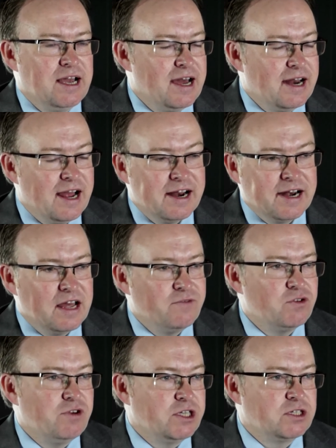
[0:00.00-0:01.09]
and I
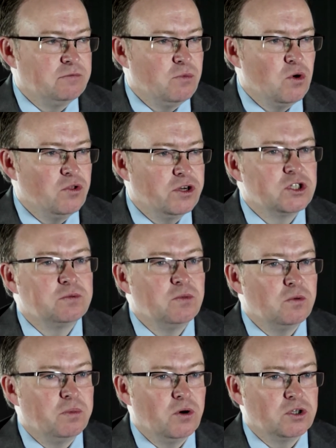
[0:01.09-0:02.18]
never risked more than a
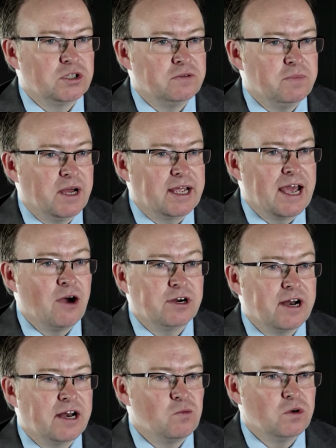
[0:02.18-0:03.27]
small portion of my account in
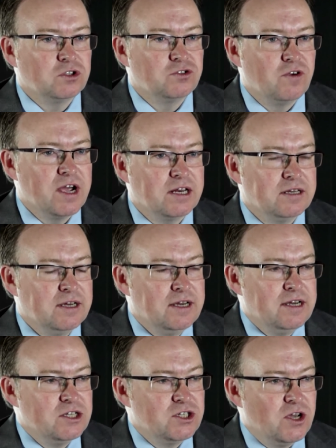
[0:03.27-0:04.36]
any one trade.
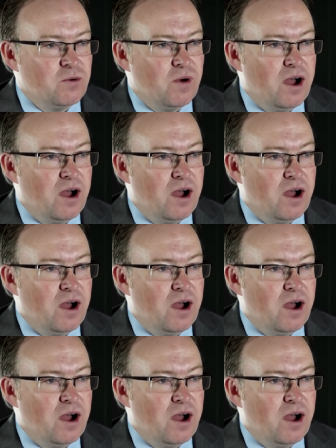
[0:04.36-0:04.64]
So